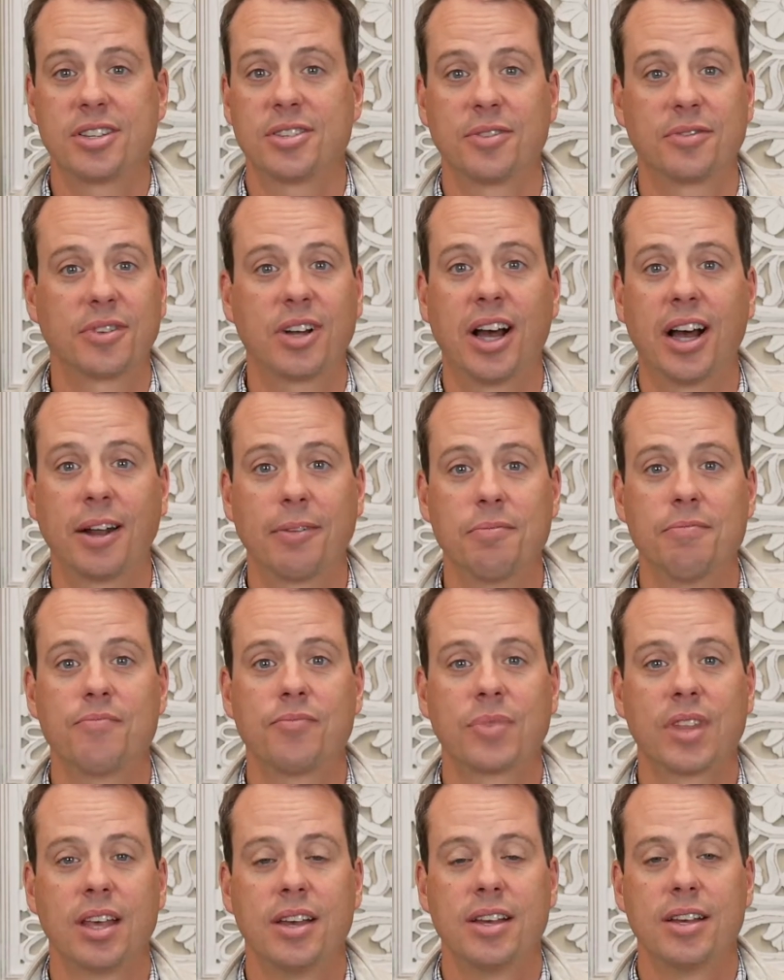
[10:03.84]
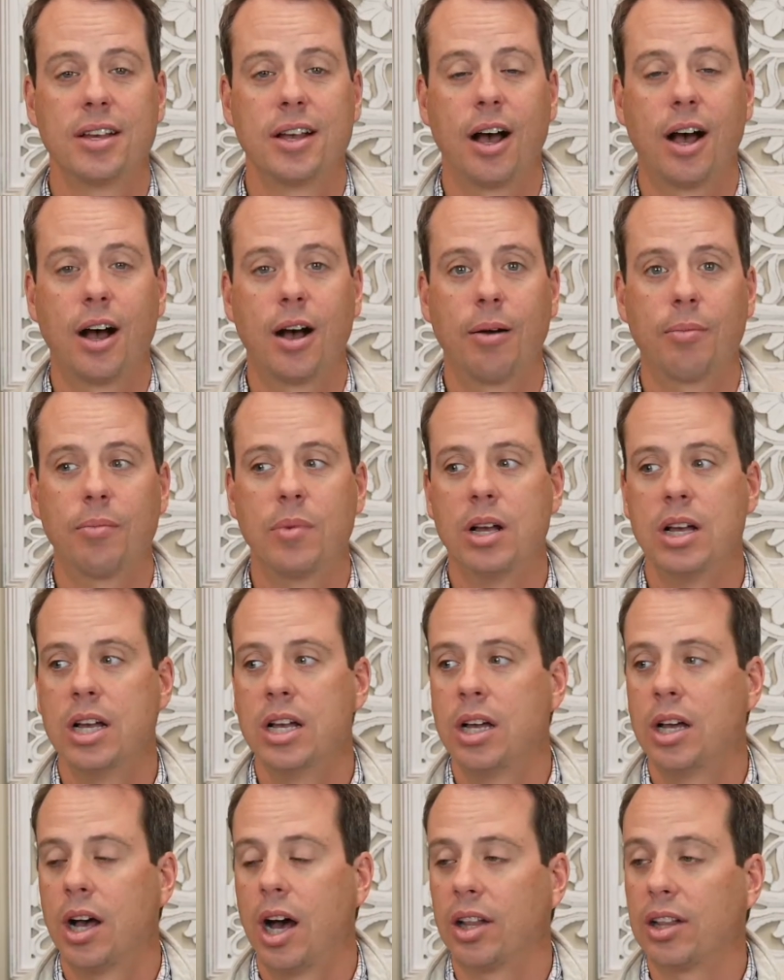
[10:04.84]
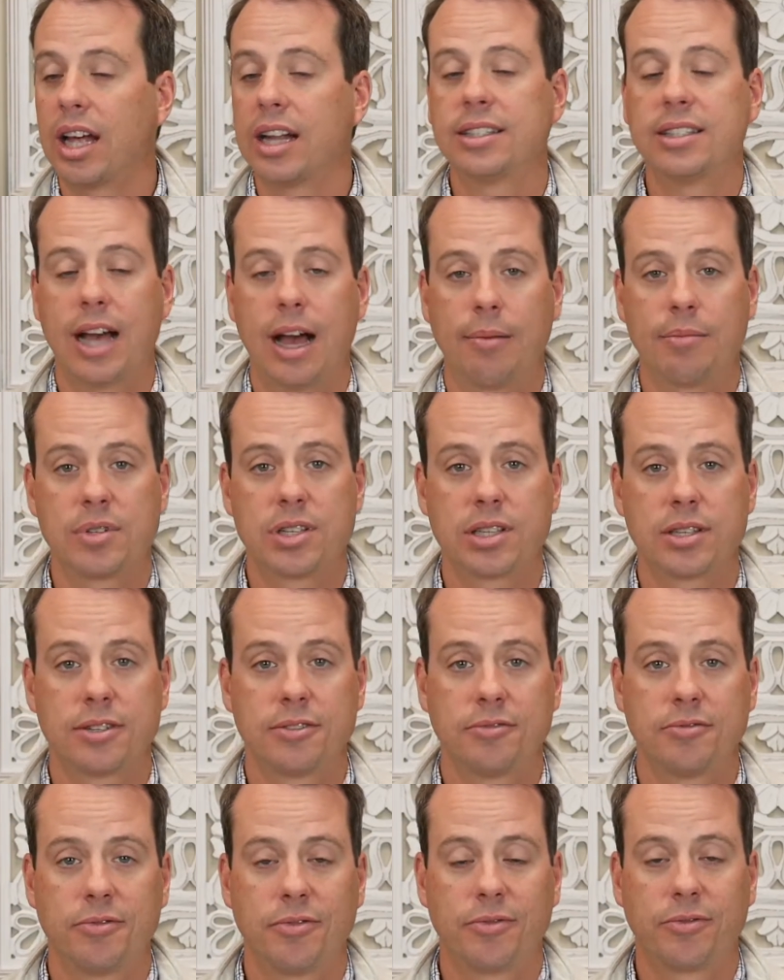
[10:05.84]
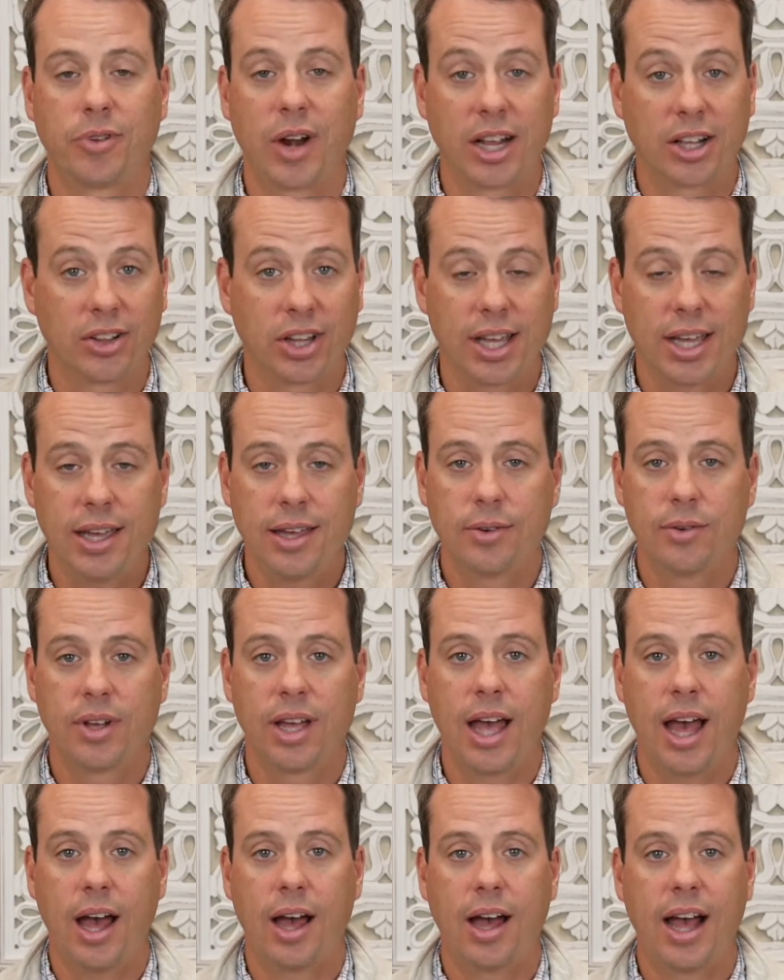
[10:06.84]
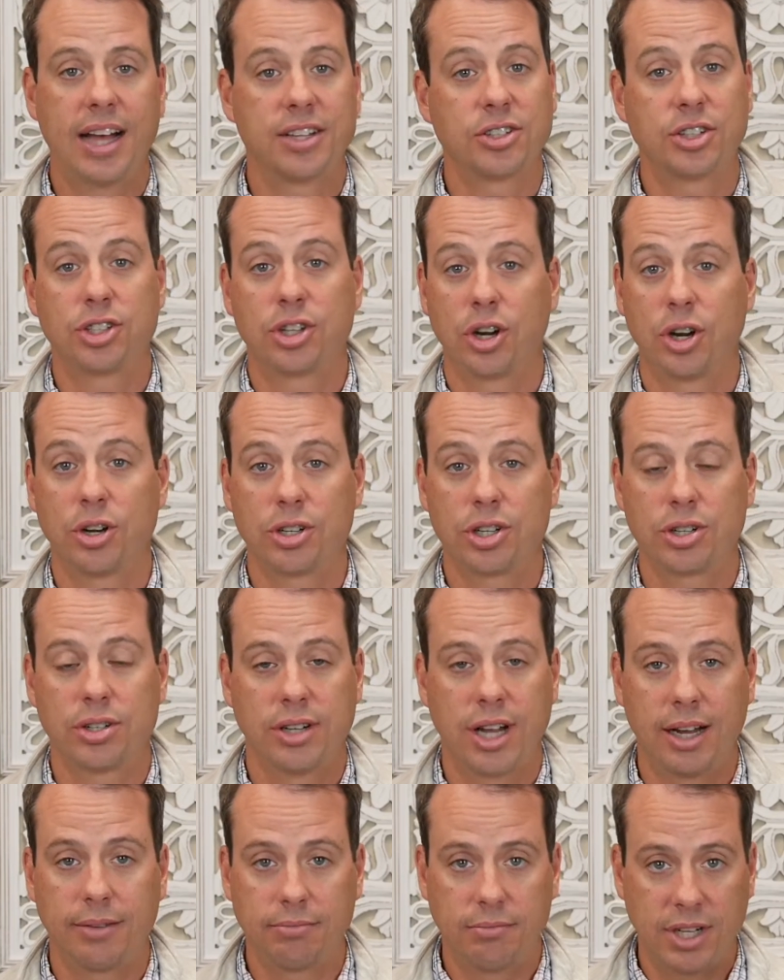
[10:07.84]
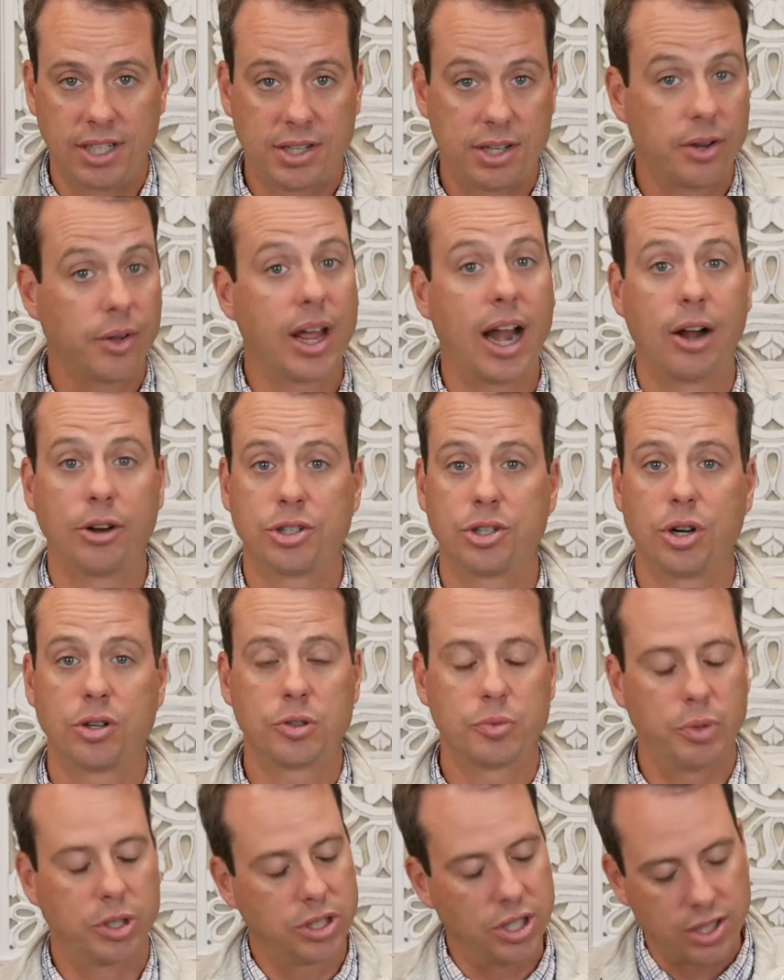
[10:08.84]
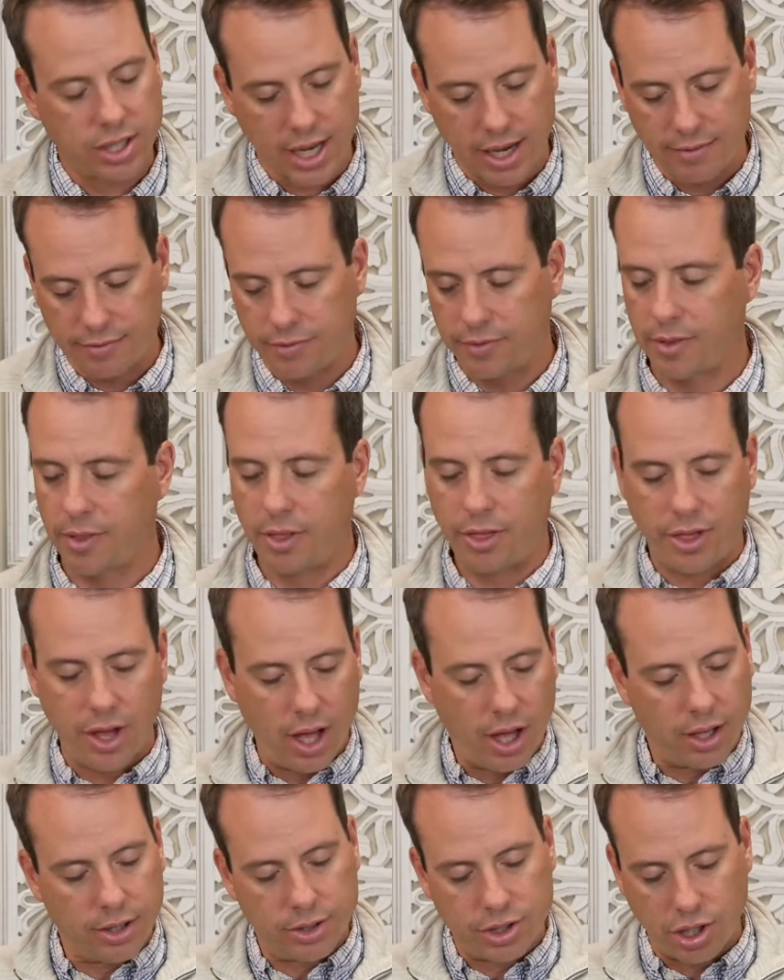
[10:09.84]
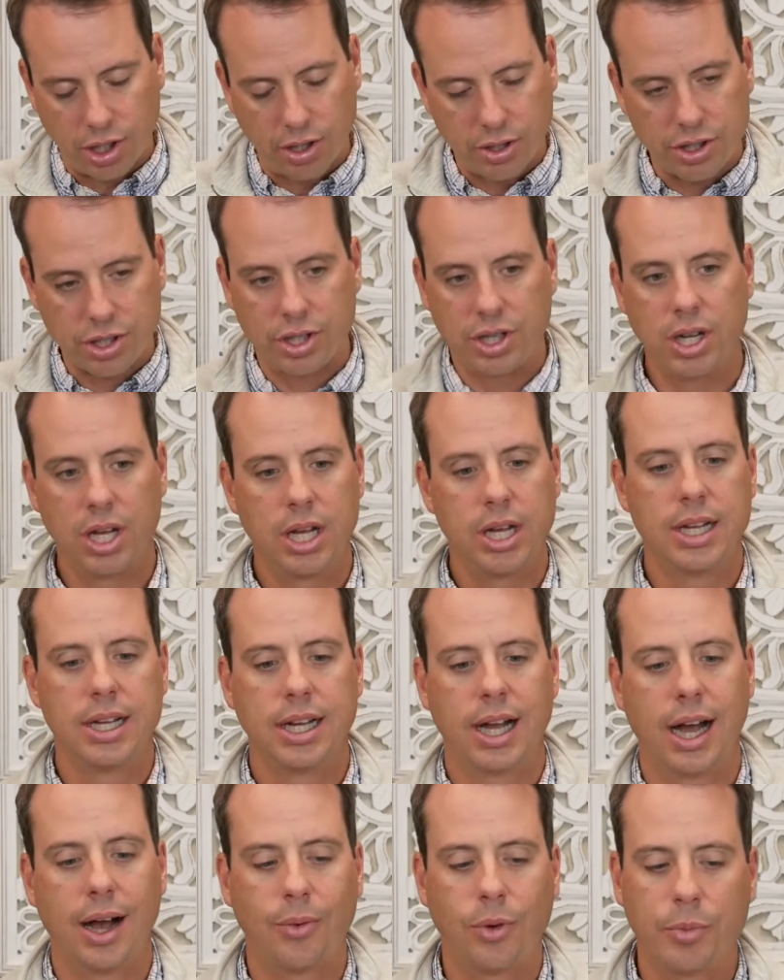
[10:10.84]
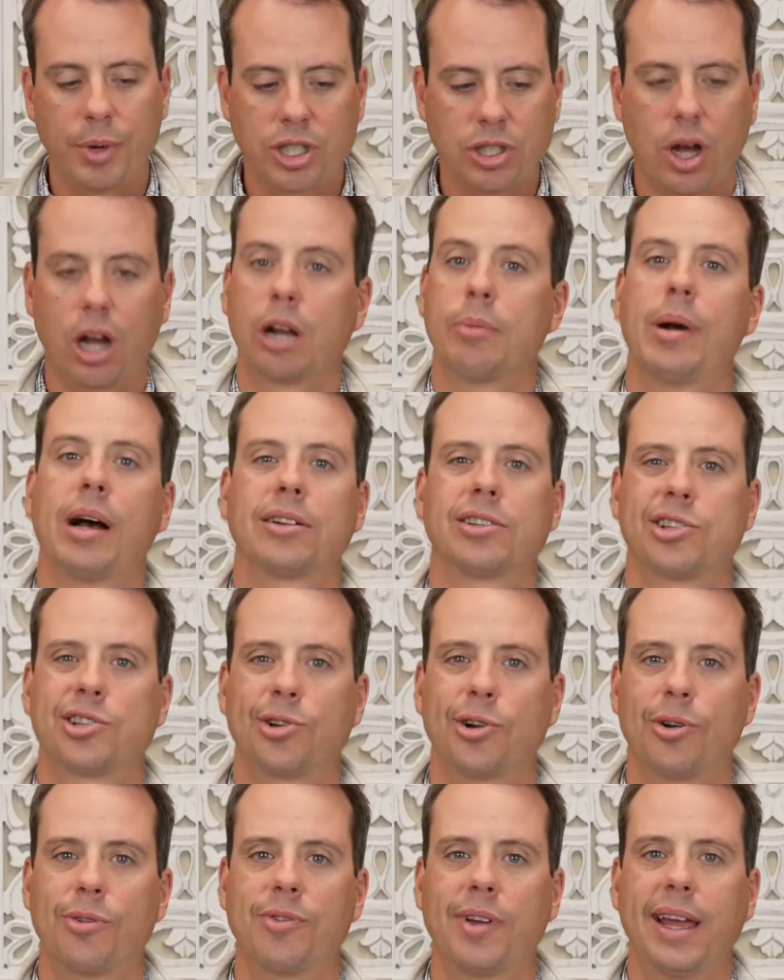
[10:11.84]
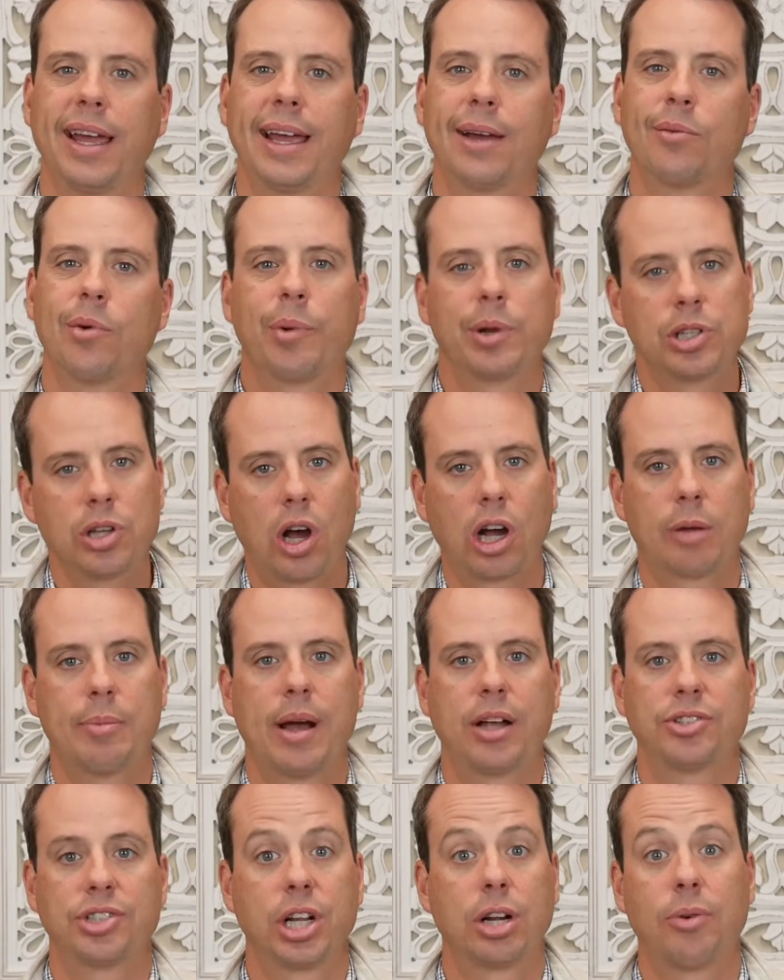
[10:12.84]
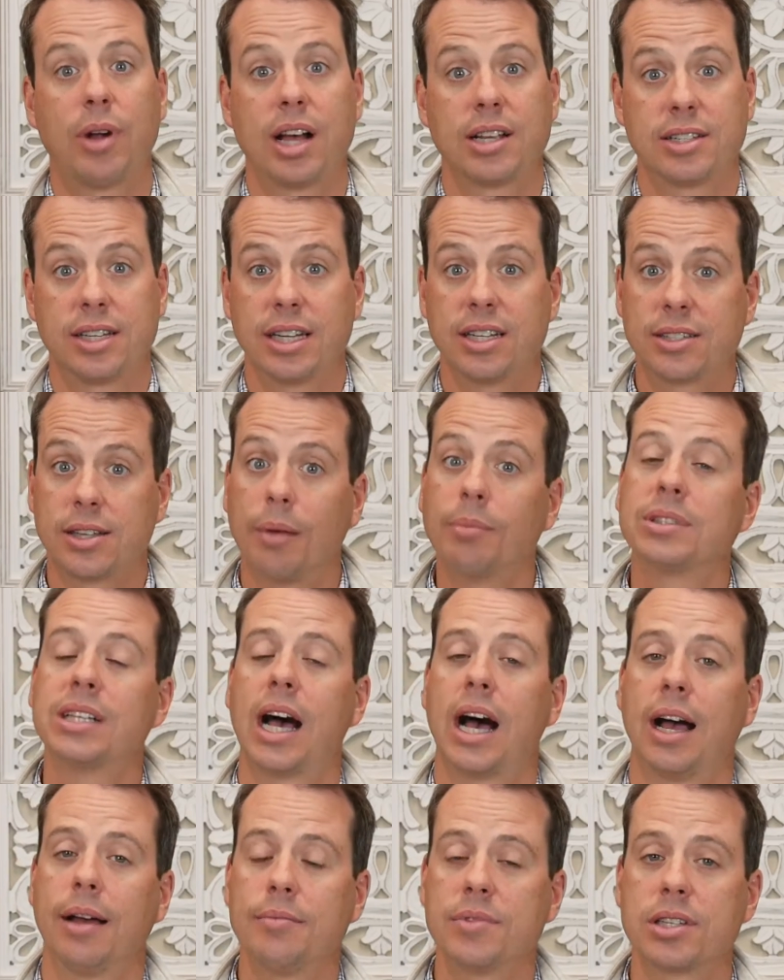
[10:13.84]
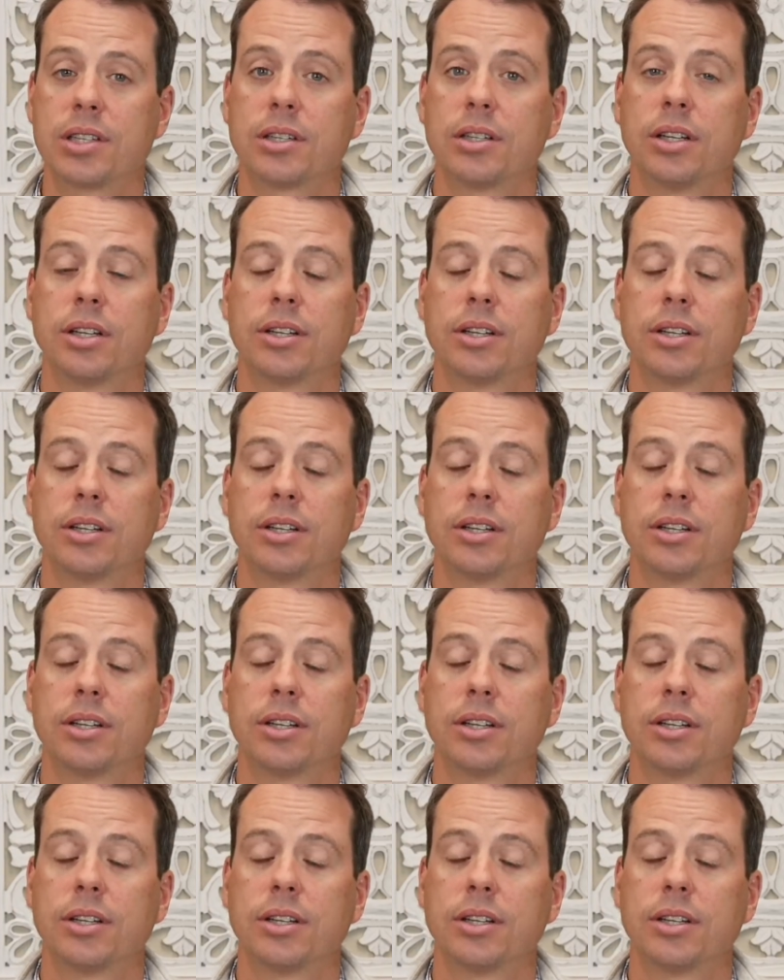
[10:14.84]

of God. A lot of times, frankly, as a church, not necessarily our church, but just kind of the church, when we talk about serving, when we talk about generosity, sometimes